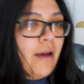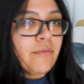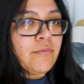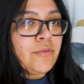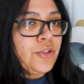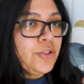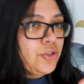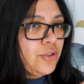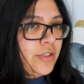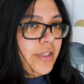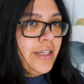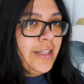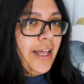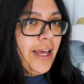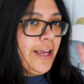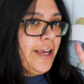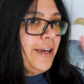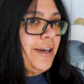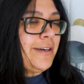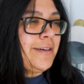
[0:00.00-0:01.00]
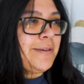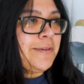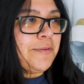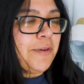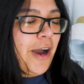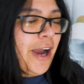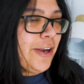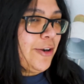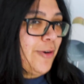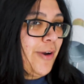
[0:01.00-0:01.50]
usually like
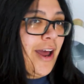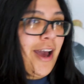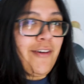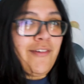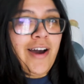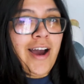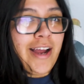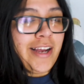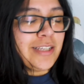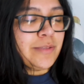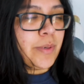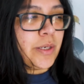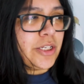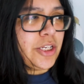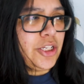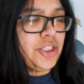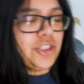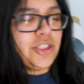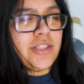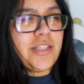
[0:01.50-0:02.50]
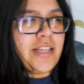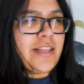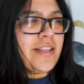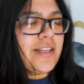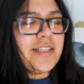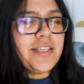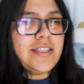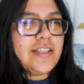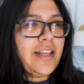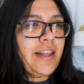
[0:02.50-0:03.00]
I don't have high expectations, and
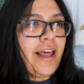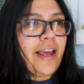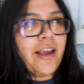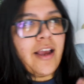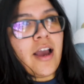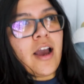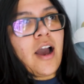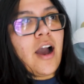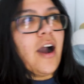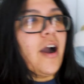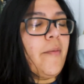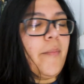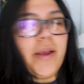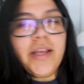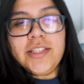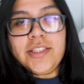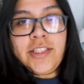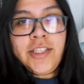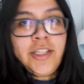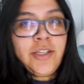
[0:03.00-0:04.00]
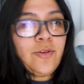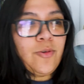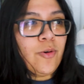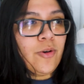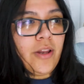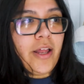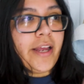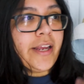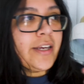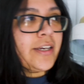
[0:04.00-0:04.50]
this isn't like amazing or
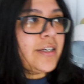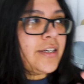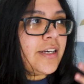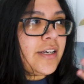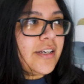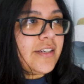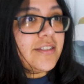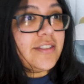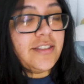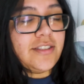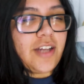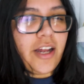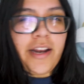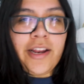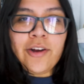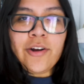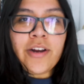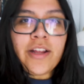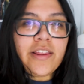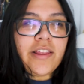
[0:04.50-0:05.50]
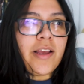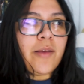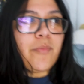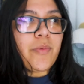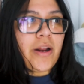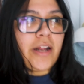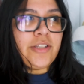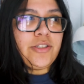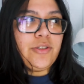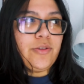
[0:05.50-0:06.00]
like stunning or anything,
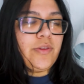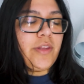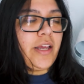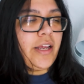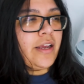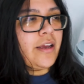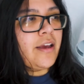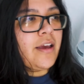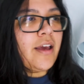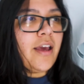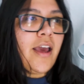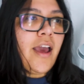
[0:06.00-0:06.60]
but I do think